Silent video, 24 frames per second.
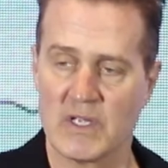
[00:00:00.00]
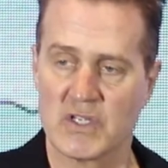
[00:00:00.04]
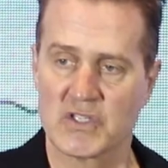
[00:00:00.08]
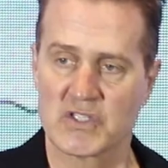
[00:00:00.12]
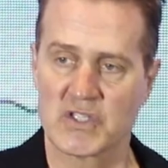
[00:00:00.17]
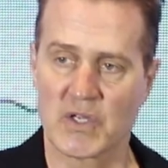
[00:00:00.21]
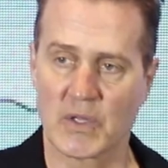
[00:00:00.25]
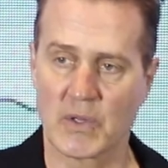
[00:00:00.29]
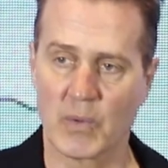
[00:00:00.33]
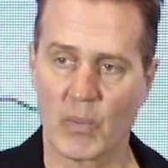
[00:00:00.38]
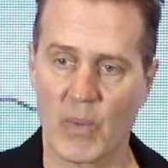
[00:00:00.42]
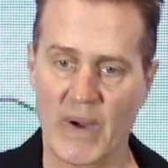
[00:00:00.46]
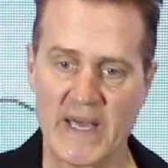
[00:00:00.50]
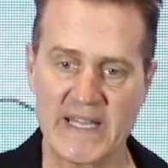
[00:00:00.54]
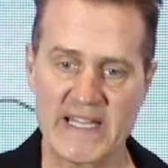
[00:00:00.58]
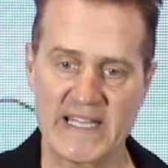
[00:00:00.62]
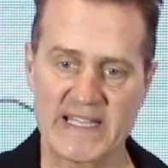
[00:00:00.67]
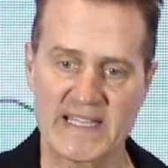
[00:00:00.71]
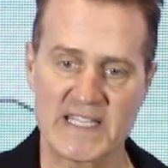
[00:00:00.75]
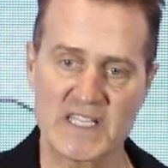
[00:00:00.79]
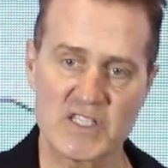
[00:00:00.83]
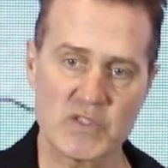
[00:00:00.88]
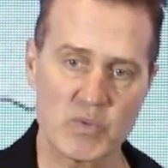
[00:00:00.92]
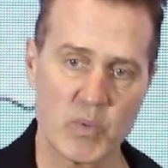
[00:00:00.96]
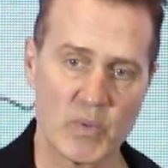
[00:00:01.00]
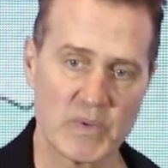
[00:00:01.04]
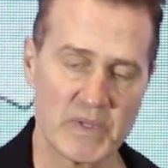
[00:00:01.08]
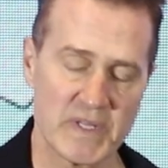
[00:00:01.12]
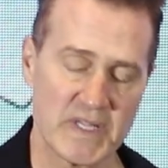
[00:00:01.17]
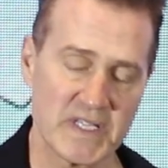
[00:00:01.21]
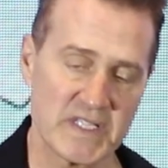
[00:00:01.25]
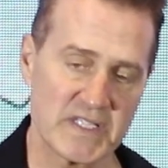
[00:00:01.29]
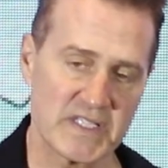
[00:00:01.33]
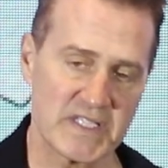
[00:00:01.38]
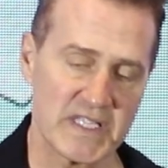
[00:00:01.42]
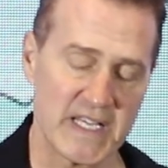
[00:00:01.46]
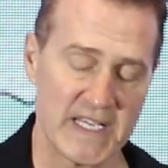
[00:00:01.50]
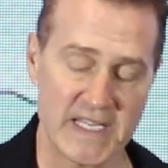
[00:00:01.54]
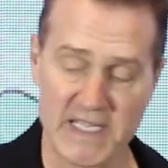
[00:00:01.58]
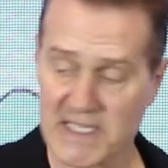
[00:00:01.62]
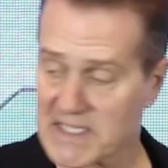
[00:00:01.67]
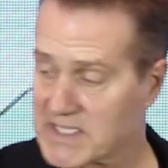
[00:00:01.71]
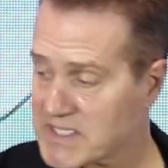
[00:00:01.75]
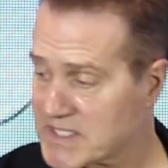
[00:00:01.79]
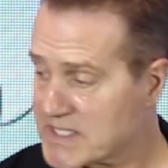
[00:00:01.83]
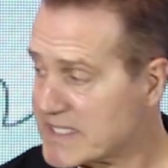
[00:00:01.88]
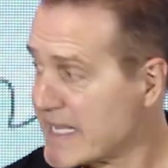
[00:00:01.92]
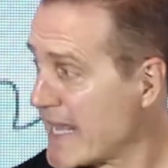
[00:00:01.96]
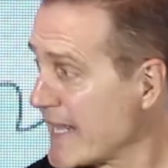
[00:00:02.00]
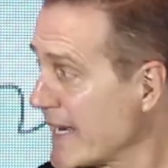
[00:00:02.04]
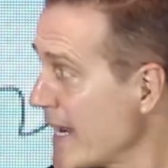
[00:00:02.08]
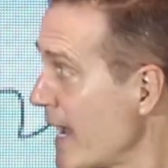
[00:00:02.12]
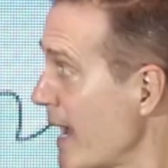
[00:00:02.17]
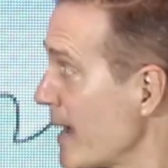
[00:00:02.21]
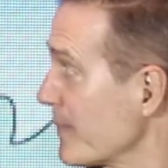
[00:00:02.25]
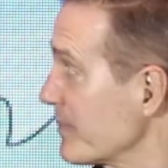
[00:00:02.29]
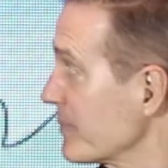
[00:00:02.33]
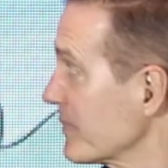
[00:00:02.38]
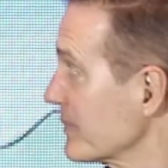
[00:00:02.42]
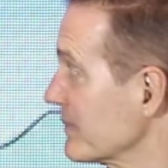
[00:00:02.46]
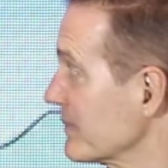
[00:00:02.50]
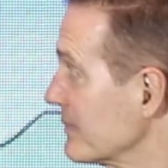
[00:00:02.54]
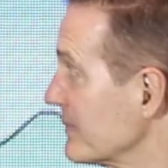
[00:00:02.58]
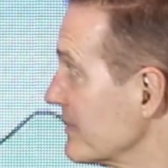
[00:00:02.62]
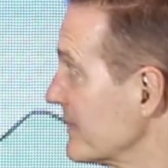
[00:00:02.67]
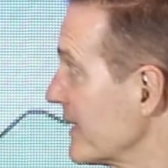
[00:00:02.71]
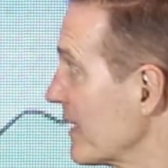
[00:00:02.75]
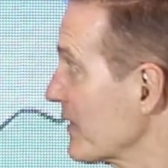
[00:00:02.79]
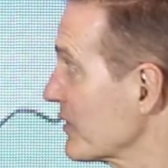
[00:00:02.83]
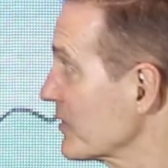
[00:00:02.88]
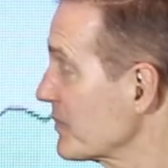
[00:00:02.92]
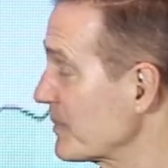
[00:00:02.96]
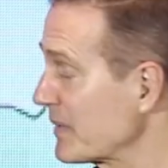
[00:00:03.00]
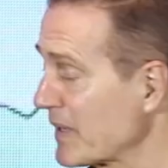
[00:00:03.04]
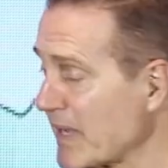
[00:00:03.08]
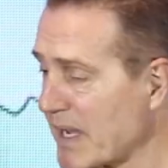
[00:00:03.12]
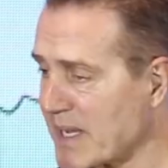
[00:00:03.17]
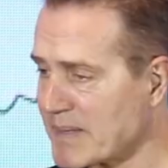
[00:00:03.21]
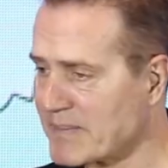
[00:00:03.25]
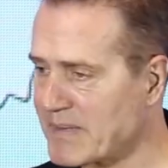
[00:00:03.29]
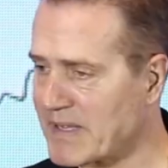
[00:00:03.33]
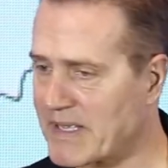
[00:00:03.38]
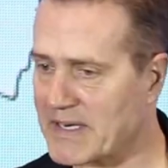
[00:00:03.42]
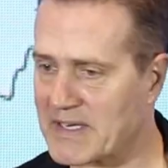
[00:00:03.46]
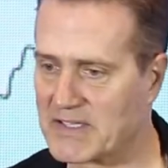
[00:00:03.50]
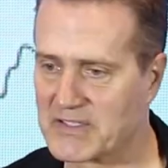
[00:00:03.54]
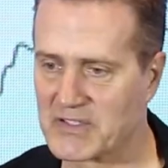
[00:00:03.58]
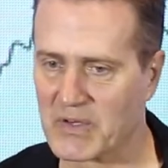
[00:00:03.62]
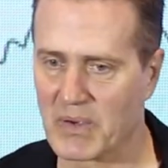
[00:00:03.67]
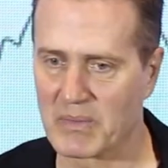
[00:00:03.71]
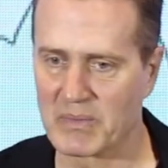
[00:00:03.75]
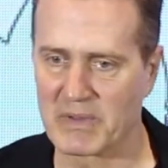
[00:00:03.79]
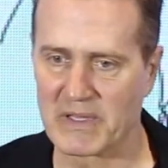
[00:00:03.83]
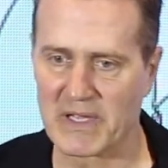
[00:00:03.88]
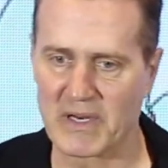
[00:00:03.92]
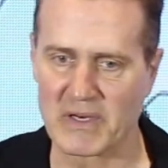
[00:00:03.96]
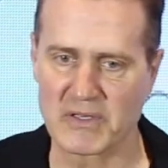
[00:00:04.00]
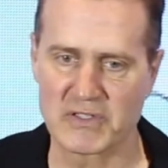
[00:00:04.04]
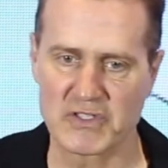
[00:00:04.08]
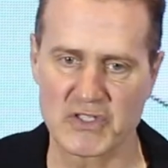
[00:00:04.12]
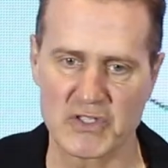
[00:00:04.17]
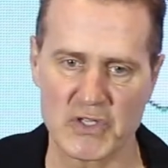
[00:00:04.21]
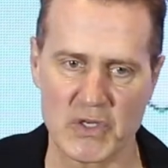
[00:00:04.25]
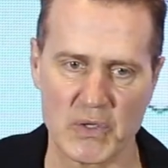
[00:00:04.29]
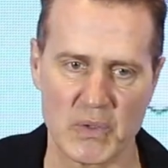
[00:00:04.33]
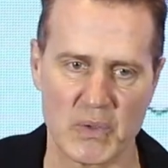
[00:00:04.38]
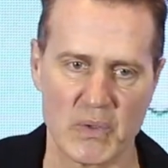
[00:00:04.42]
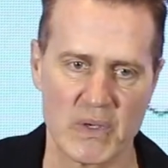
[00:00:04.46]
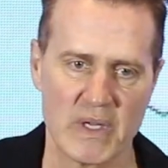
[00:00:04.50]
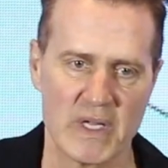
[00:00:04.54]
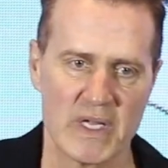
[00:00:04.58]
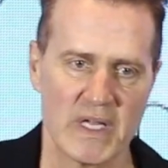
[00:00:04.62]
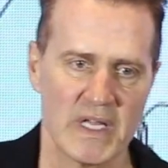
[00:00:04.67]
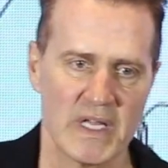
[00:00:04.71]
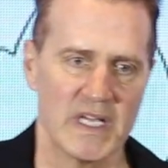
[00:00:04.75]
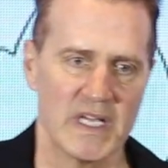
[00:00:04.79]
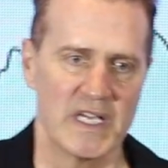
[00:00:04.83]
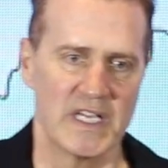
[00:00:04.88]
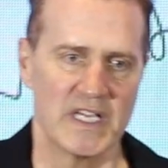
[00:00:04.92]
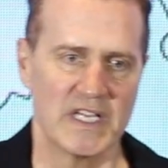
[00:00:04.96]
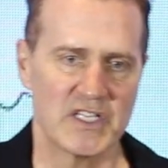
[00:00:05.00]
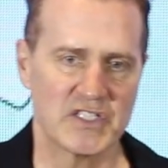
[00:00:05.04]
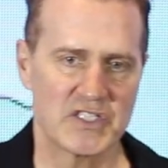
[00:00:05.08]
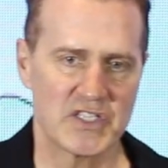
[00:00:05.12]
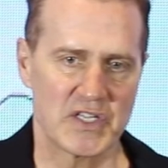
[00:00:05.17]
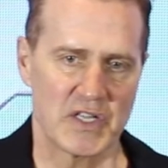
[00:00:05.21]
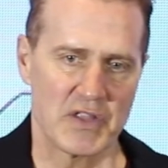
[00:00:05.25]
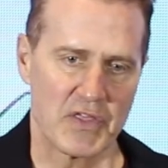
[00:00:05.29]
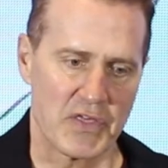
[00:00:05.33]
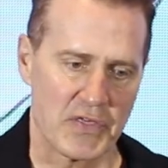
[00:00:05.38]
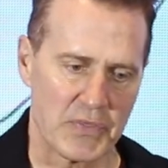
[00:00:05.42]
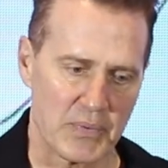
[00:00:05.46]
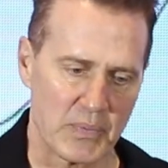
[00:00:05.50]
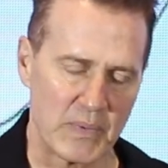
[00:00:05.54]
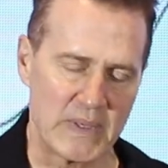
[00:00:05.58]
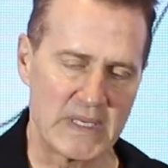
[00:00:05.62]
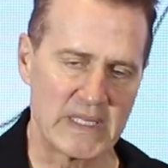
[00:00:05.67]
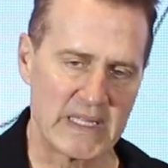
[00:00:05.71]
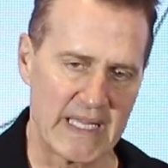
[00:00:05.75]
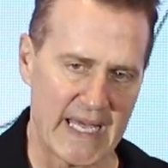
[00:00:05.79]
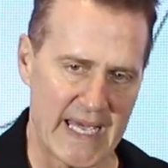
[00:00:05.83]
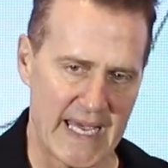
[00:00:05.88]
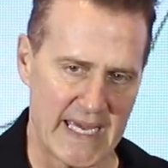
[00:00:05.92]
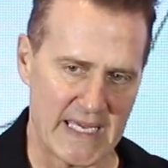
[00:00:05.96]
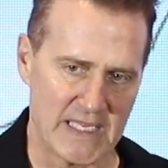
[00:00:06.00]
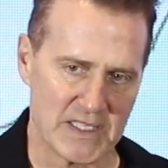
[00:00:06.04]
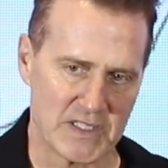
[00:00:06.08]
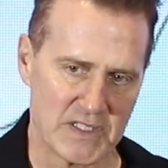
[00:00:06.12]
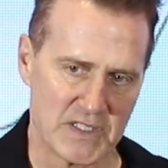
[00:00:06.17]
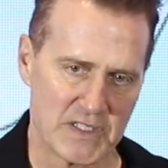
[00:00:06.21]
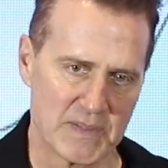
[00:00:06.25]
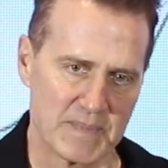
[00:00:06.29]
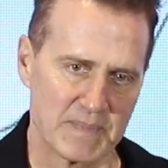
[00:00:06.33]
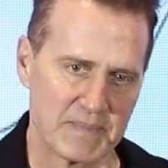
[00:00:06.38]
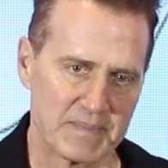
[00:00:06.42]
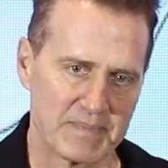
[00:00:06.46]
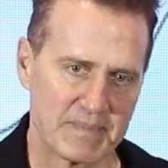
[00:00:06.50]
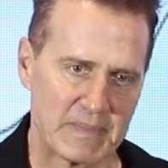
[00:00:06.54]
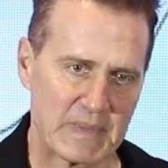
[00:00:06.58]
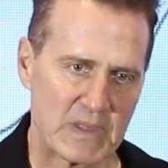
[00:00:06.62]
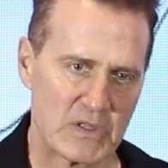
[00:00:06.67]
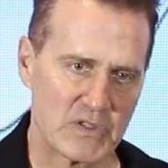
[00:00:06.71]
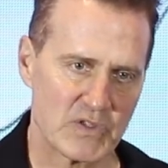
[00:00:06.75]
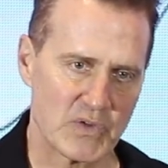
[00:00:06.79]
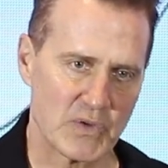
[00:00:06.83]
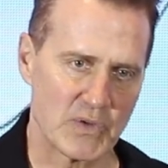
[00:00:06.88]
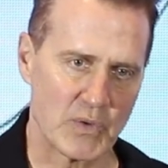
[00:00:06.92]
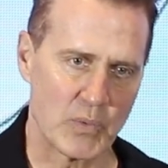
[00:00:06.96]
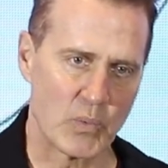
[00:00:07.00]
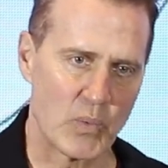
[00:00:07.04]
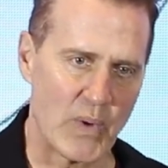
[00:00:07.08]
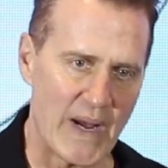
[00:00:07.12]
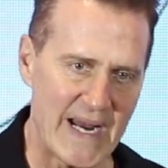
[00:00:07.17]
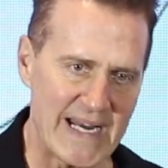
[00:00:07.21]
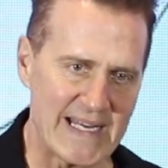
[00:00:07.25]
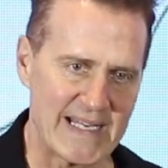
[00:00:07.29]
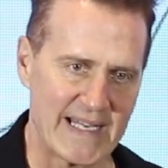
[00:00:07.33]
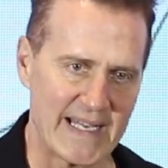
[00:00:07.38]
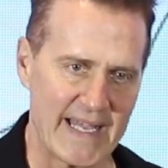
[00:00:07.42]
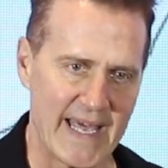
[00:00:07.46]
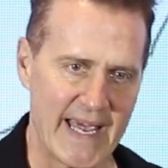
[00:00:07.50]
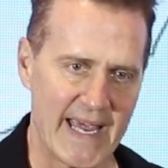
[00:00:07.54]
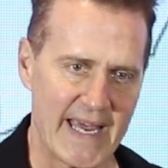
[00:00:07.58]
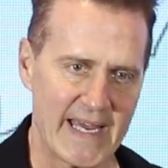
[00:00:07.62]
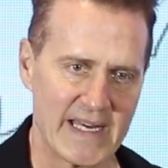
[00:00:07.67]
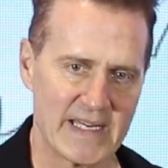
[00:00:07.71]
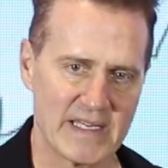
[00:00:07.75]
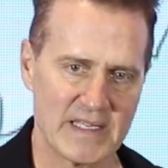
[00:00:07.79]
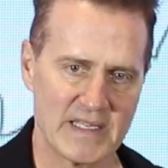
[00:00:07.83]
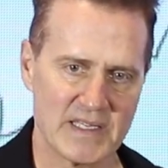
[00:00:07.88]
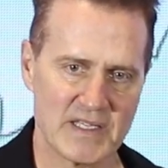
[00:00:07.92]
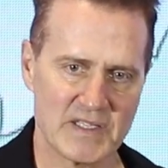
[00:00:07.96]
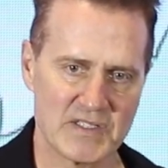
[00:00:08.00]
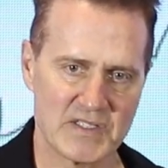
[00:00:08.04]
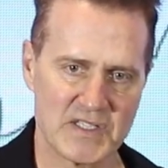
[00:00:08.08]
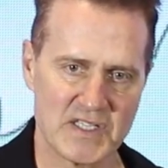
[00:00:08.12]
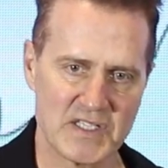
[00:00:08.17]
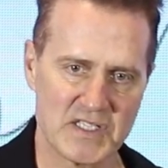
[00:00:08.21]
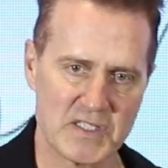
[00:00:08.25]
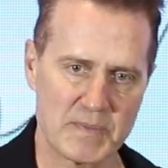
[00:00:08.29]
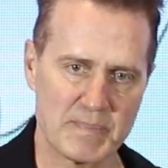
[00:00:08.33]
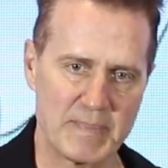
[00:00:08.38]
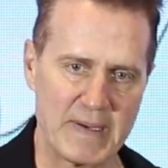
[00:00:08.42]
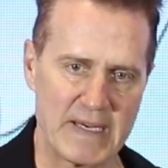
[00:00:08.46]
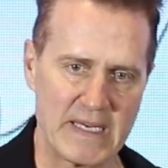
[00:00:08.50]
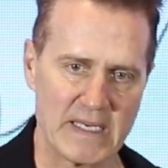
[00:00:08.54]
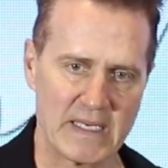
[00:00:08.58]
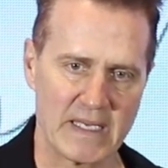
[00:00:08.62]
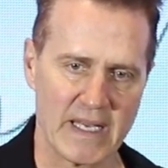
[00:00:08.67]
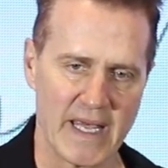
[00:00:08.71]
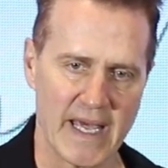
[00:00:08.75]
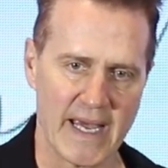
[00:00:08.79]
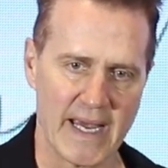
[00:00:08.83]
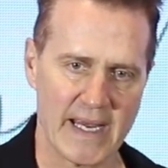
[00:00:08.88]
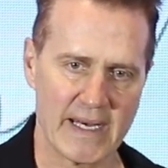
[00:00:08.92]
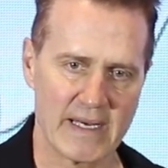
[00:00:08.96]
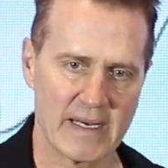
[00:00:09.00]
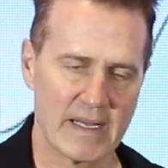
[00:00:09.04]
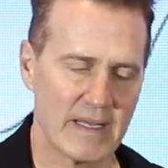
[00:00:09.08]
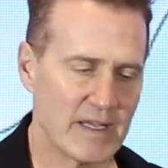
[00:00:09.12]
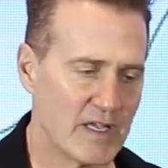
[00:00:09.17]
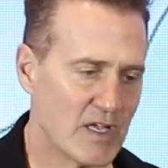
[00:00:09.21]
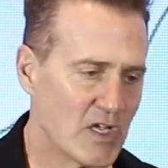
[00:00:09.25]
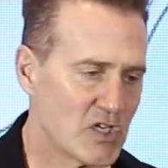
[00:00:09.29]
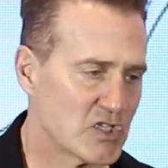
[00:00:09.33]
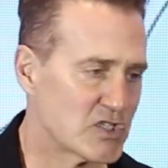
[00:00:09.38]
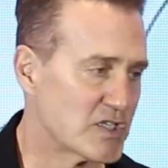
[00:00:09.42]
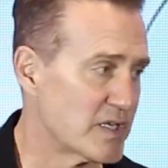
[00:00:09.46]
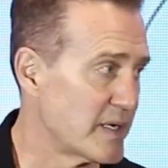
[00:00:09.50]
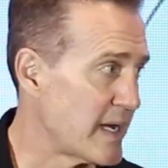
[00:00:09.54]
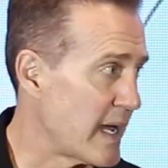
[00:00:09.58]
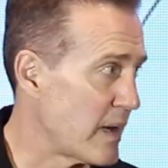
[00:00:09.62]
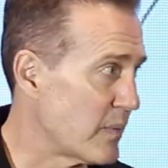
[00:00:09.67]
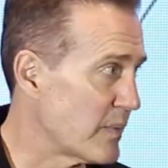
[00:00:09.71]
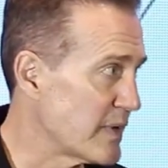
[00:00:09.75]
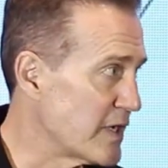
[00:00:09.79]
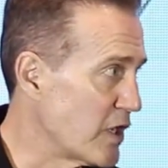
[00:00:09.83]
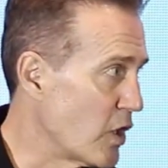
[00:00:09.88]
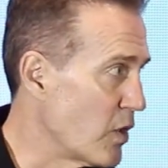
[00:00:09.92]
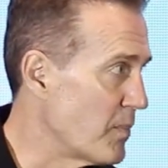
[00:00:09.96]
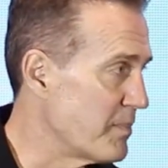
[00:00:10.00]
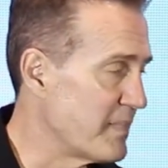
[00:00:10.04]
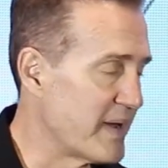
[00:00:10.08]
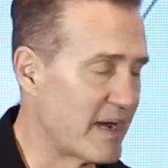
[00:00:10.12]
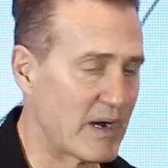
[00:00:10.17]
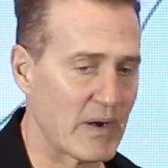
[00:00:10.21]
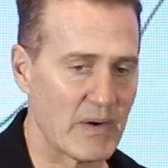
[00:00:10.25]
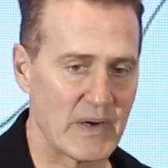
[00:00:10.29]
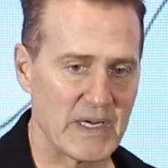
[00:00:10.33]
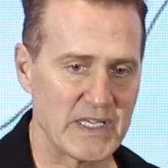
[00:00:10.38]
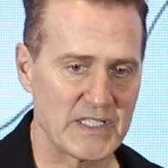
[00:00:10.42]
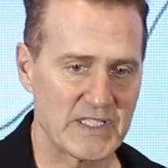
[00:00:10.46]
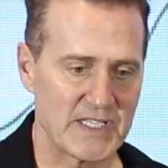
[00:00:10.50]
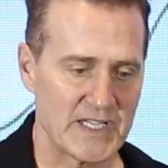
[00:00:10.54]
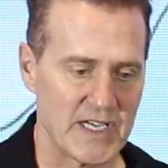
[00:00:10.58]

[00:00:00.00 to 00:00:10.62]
So the way that this one, this thing is set up, now it's behind me and it's over there too, is three lanes. So the right lane is the speed lane. So now we know Mary's